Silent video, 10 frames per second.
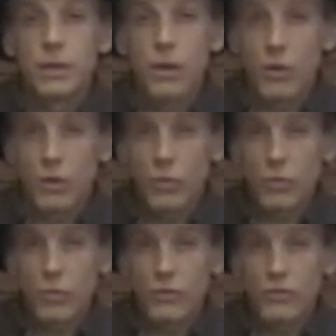all at
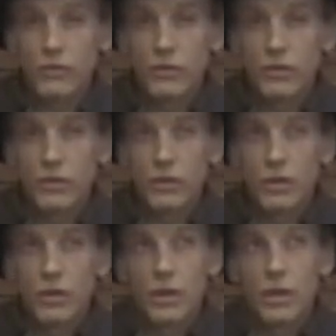once,
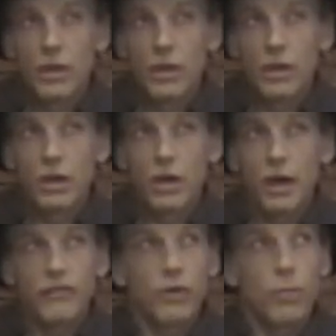
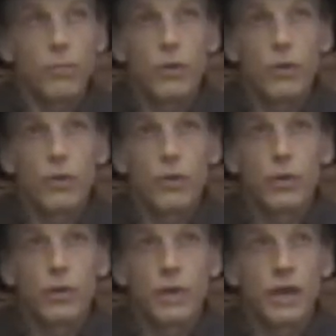I saw a blur
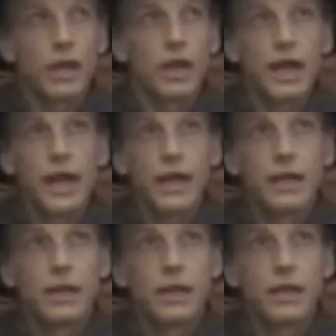and a light,
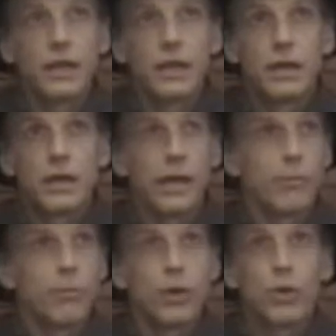and a
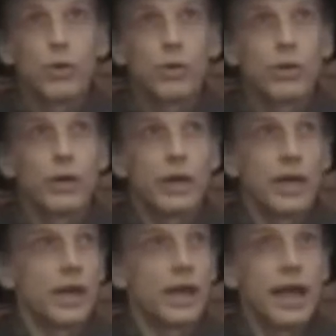blur and
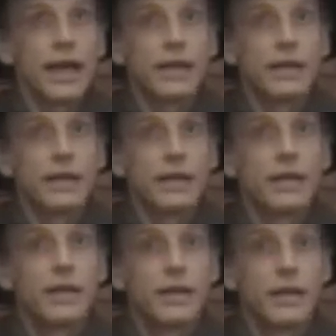a light.
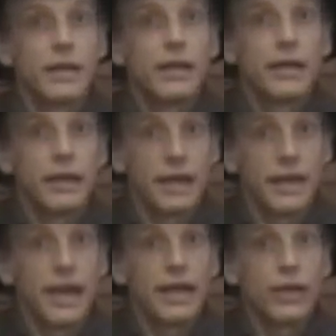
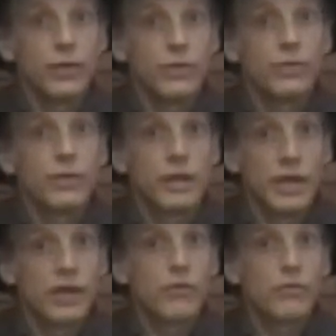And I knew
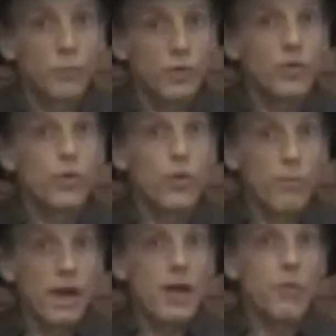here was one going
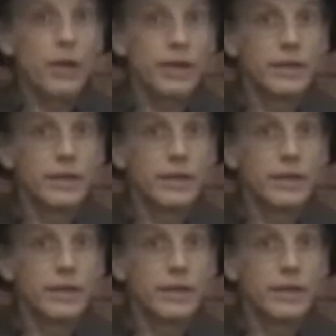my way.